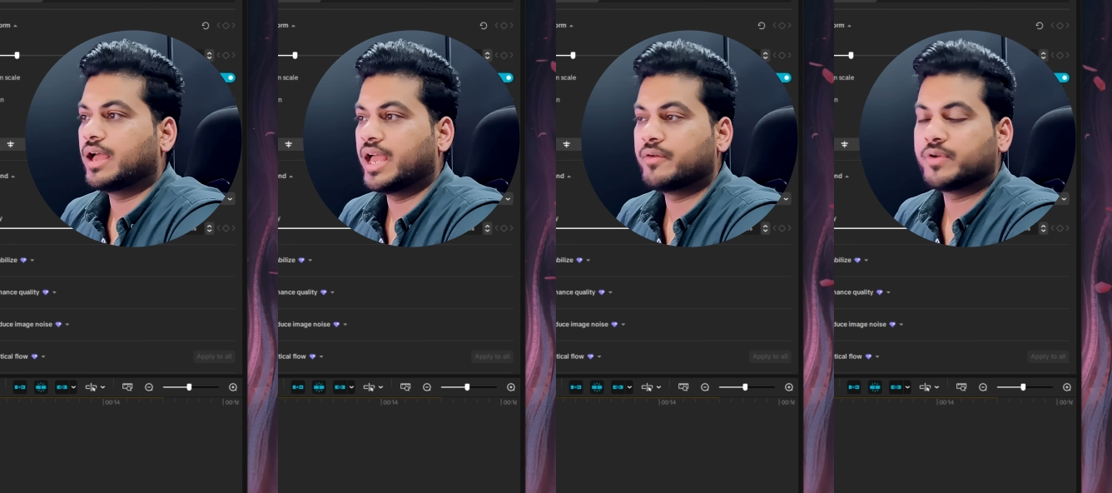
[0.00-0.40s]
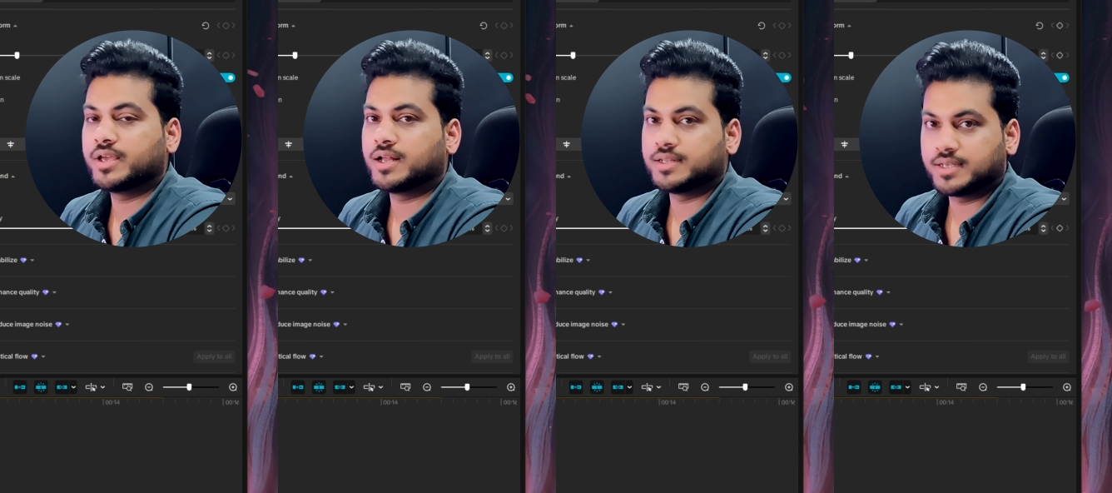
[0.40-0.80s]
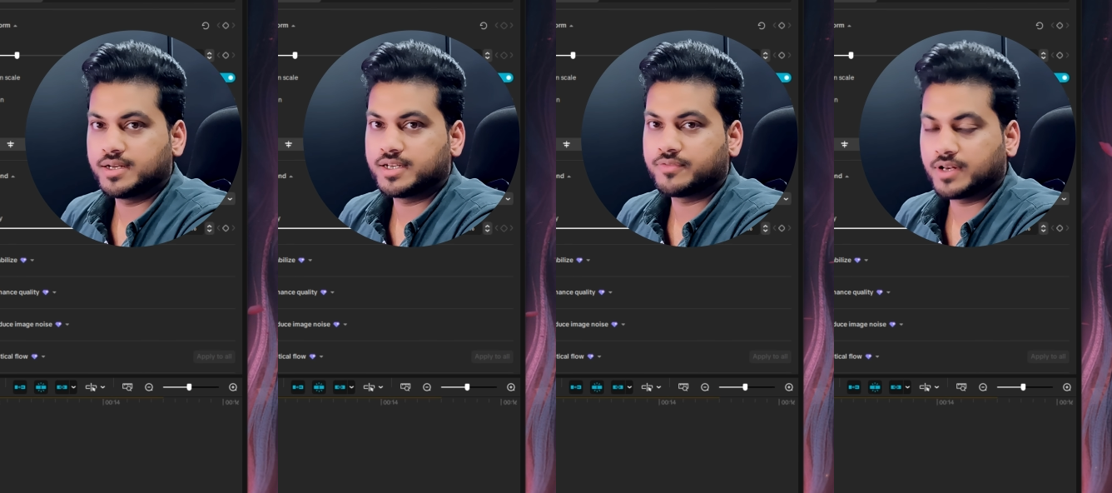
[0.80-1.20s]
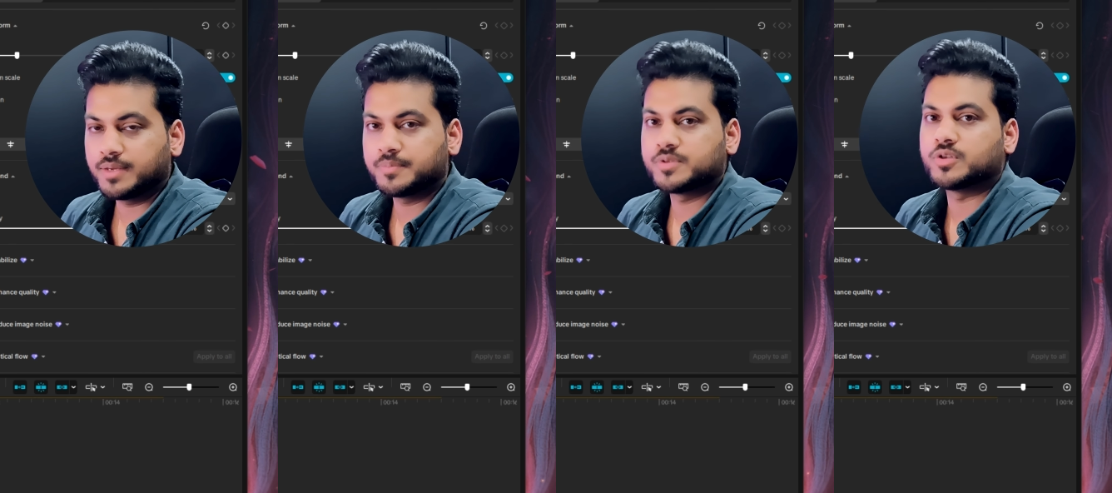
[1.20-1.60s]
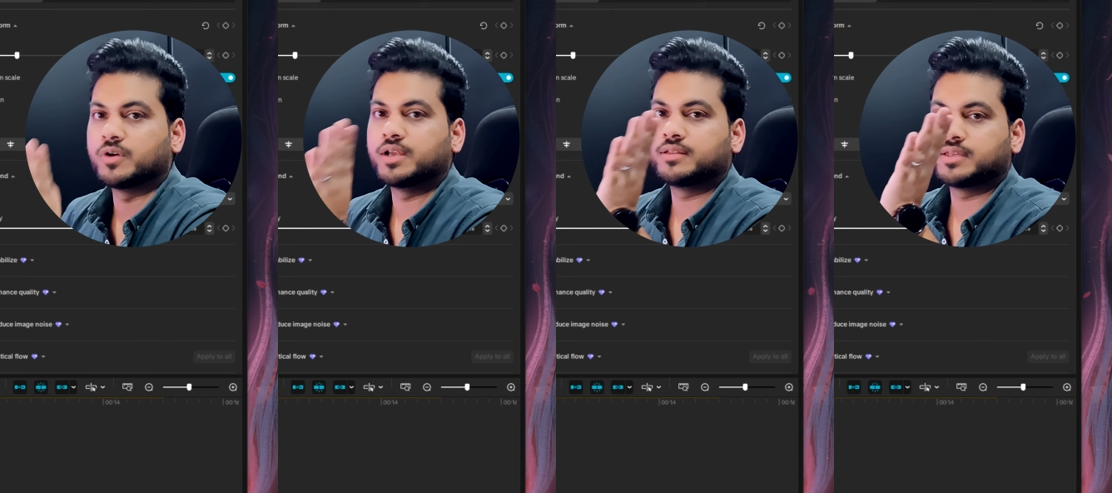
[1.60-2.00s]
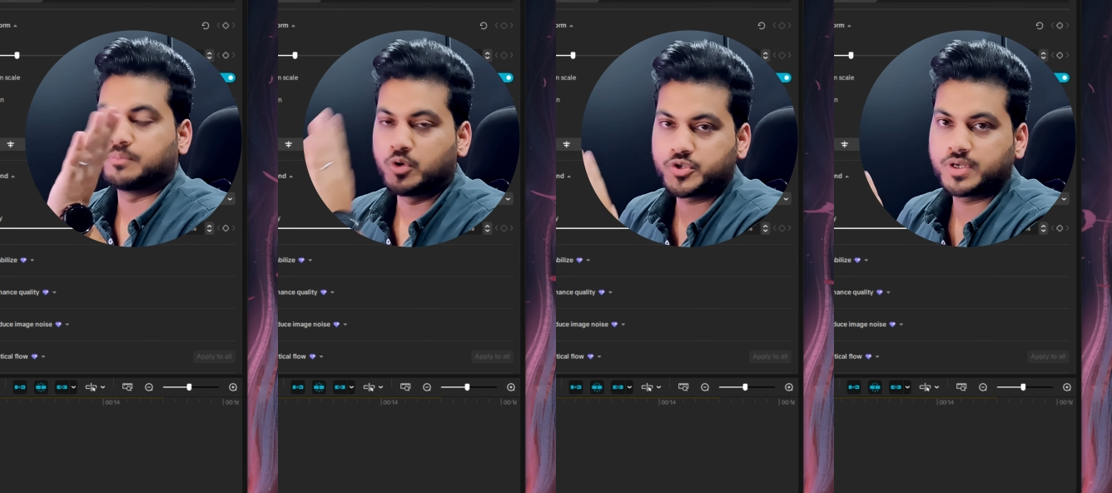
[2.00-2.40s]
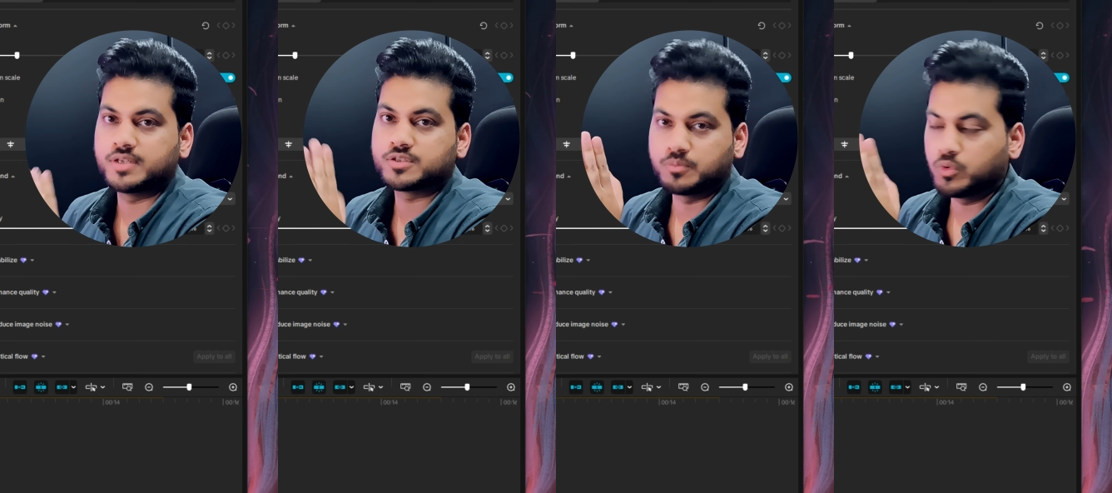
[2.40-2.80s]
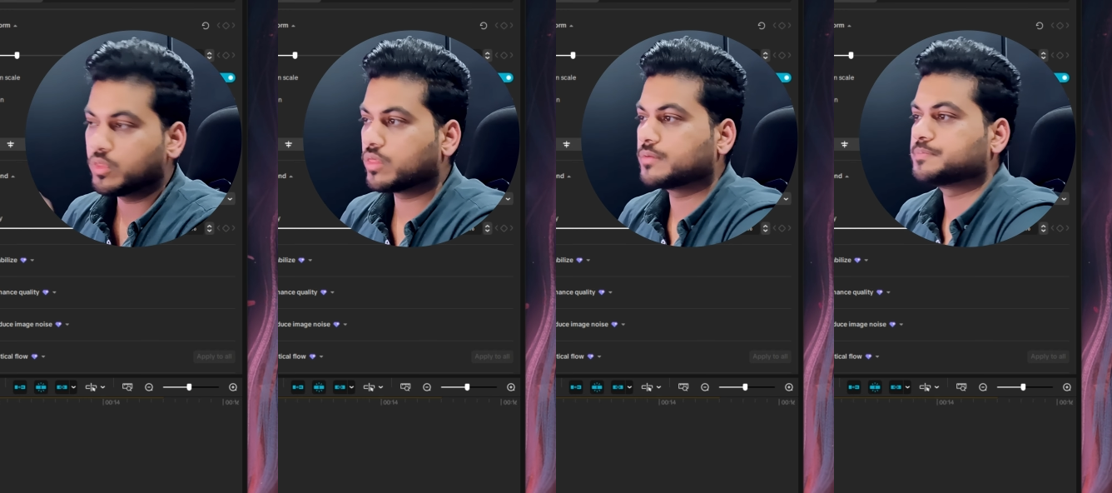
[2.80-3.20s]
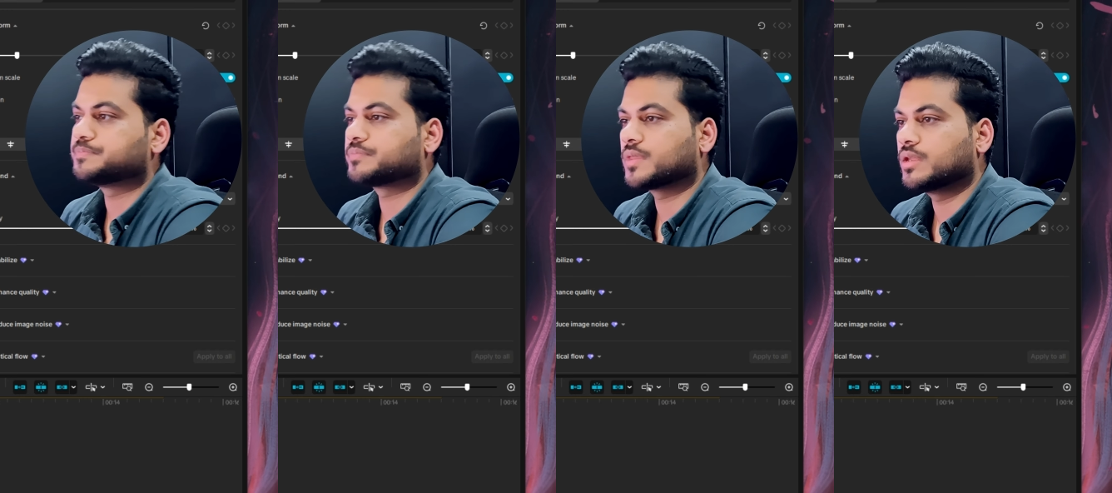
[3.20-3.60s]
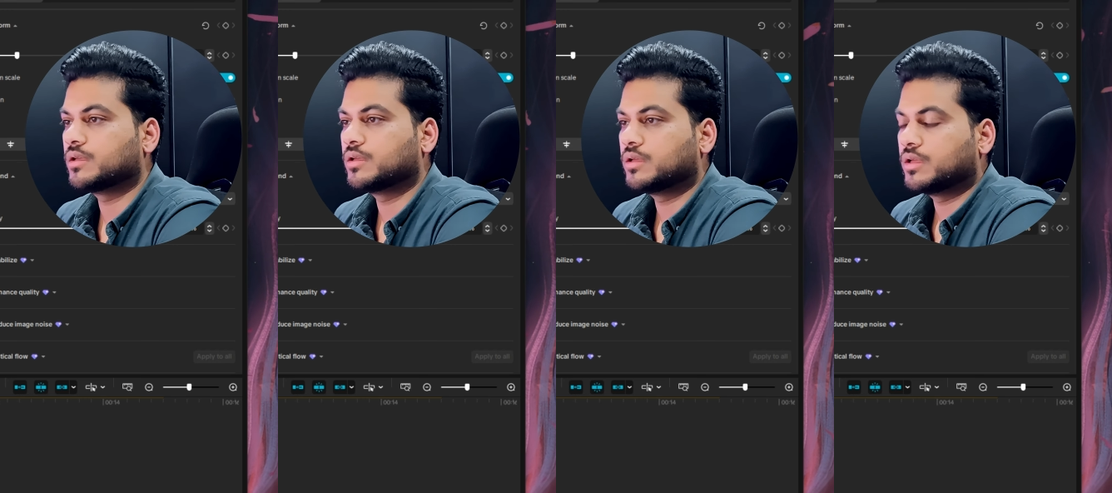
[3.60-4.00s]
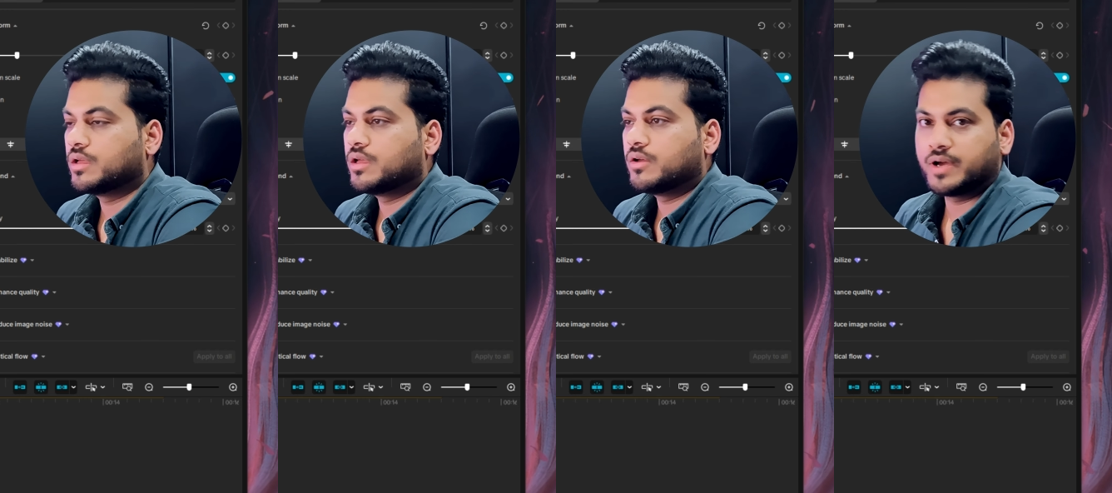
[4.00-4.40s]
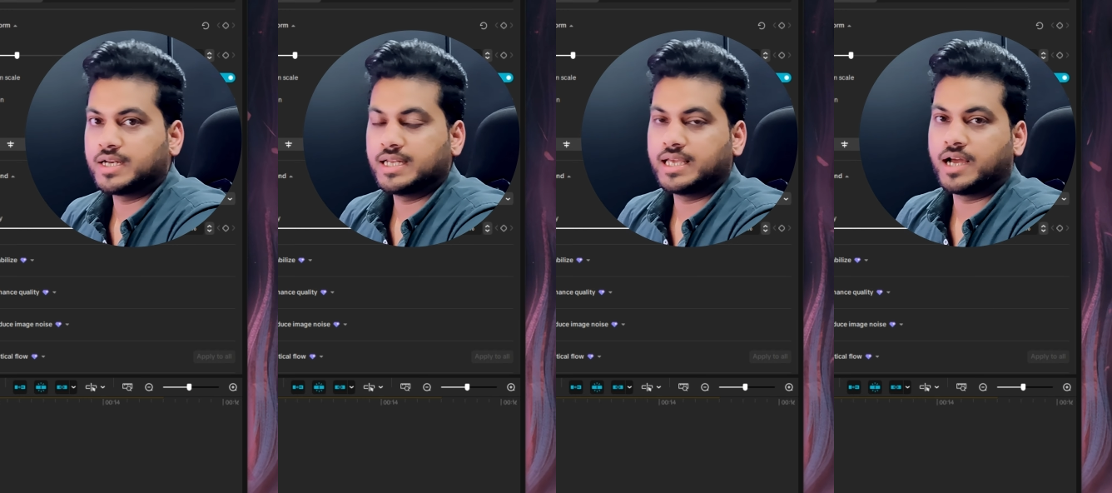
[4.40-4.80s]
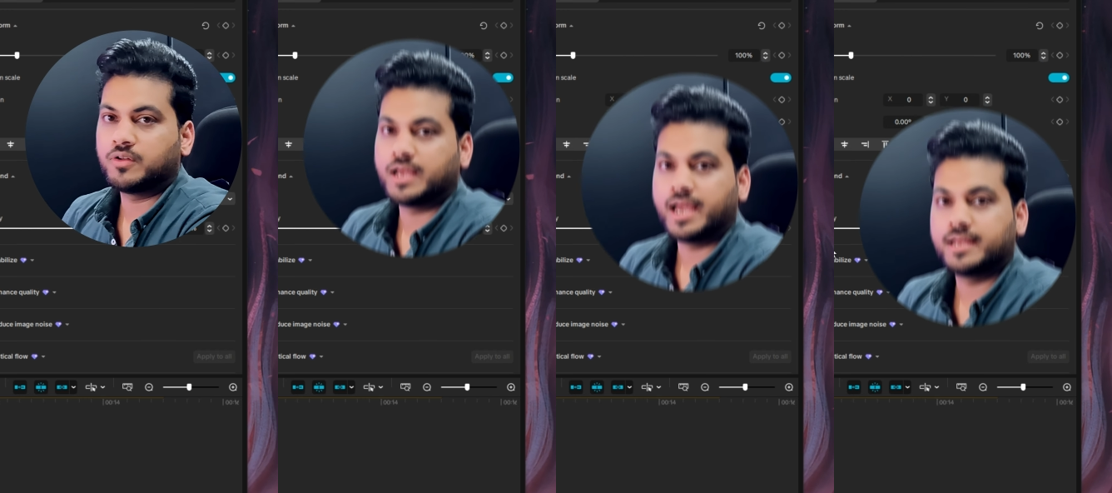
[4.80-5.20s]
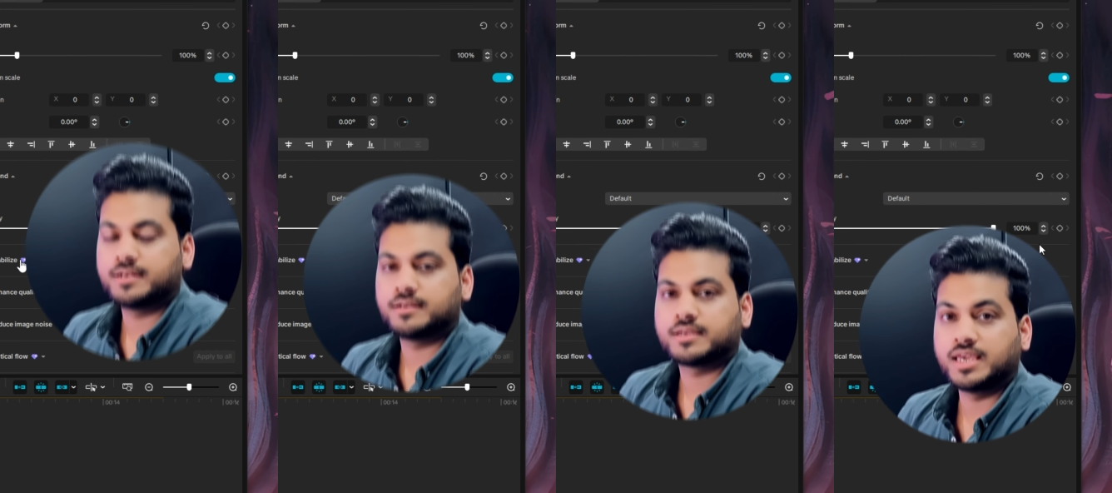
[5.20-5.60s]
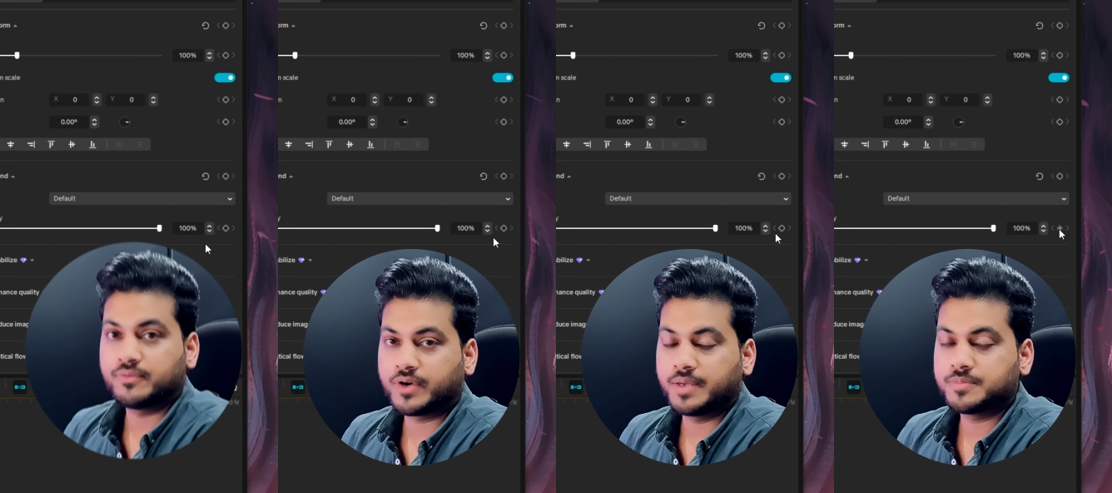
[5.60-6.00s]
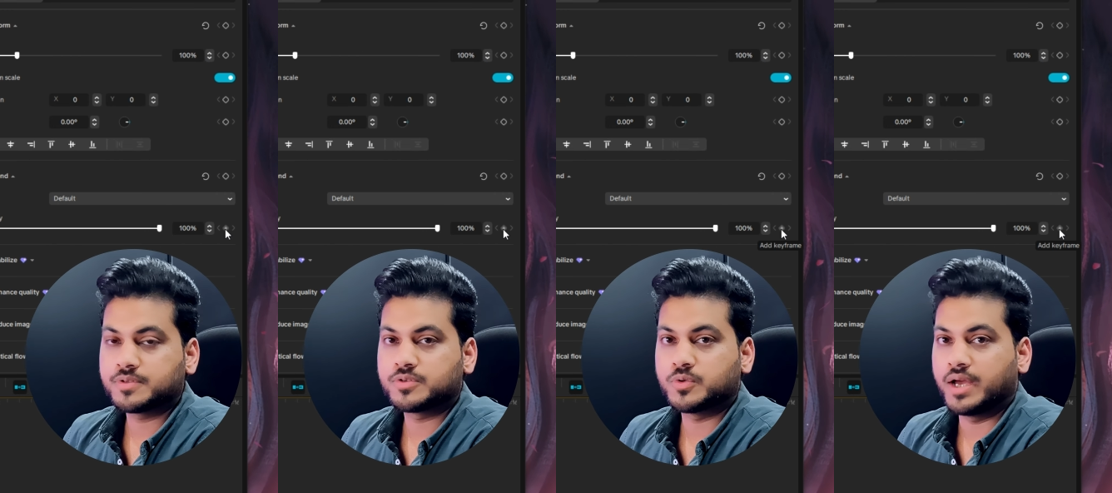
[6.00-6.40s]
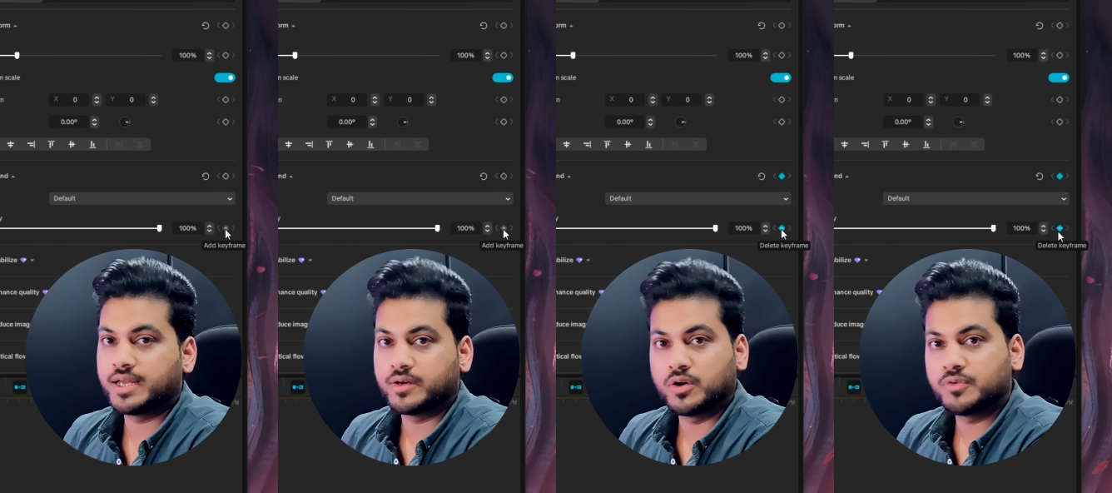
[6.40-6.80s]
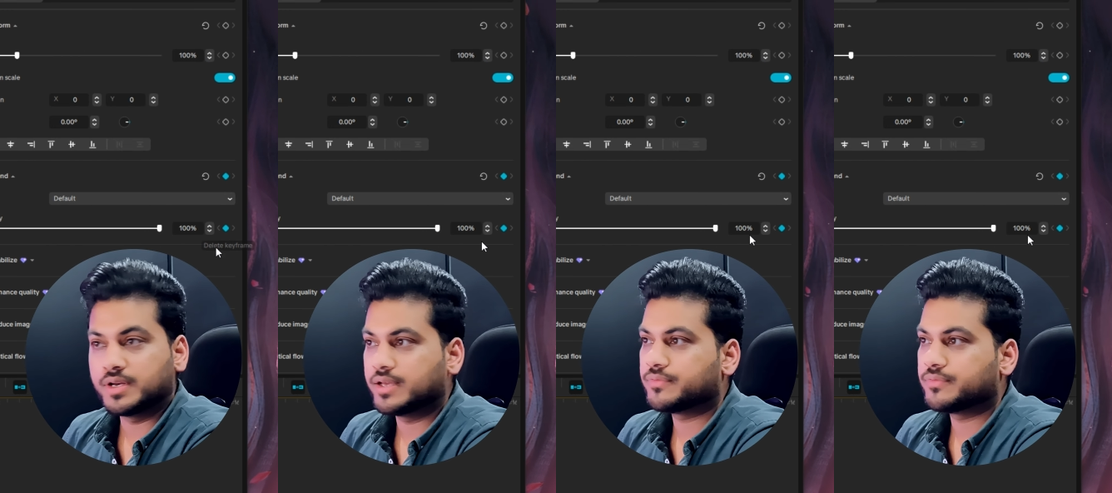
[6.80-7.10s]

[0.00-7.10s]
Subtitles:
every alternative clip so the motion is smooth. Finally, I'll add keyframes to add a fade-in